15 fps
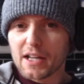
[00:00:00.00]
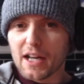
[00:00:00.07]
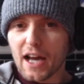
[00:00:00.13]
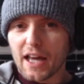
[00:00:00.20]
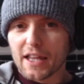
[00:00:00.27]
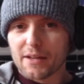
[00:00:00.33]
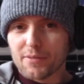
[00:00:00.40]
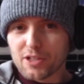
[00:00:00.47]

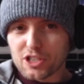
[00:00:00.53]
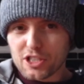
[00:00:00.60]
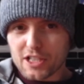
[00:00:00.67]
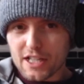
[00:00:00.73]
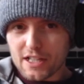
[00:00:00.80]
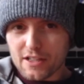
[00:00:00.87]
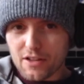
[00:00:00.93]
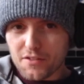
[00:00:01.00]
And then once you
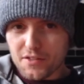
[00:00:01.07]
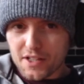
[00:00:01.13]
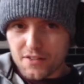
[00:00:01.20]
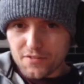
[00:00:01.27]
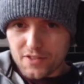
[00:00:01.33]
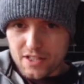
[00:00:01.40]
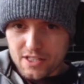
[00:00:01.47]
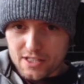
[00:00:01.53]
get over that
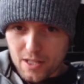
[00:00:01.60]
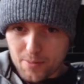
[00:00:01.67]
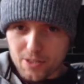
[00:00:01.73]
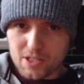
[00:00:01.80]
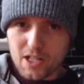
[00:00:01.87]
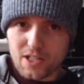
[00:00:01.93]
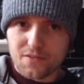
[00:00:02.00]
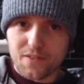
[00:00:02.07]
first step, it
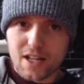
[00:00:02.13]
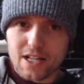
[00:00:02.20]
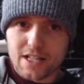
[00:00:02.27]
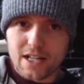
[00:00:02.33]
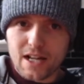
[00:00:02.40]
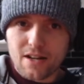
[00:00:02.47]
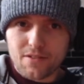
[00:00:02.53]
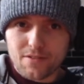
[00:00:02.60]
starts flattening
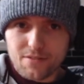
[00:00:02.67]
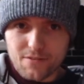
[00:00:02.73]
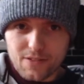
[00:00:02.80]
out,